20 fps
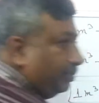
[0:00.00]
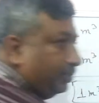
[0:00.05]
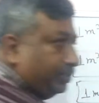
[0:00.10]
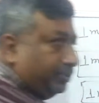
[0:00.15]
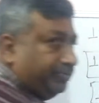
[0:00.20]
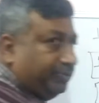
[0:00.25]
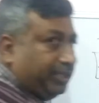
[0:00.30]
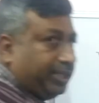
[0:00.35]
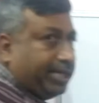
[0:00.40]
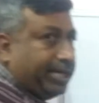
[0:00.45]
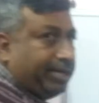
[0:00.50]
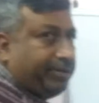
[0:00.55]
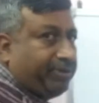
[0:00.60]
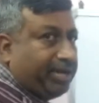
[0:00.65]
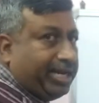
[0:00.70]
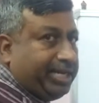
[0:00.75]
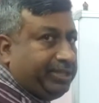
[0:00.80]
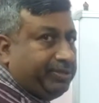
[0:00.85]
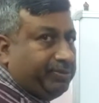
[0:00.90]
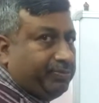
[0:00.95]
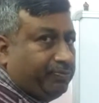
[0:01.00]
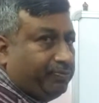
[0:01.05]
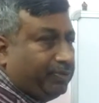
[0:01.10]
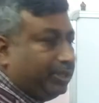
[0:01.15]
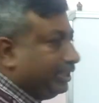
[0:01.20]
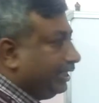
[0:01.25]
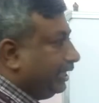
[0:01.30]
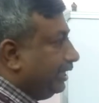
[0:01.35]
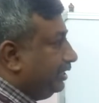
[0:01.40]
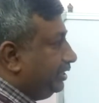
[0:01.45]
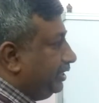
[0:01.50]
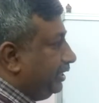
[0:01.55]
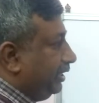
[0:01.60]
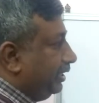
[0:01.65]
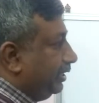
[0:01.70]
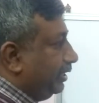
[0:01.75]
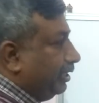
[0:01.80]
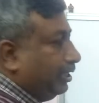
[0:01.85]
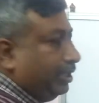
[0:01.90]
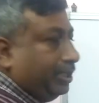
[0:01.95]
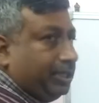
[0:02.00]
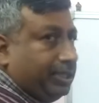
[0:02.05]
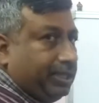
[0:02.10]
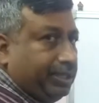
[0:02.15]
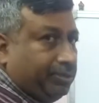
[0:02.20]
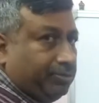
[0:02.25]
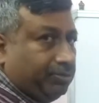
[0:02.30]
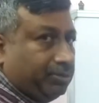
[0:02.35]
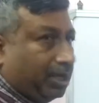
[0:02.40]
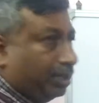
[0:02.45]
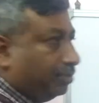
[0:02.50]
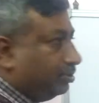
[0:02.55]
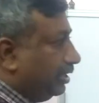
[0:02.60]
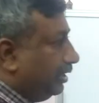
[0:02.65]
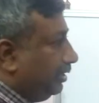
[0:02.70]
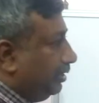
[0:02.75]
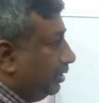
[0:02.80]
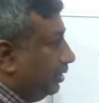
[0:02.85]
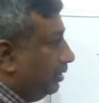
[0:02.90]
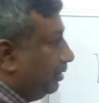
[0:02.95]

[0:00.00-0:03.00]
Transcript: We can write 1 kg into 1000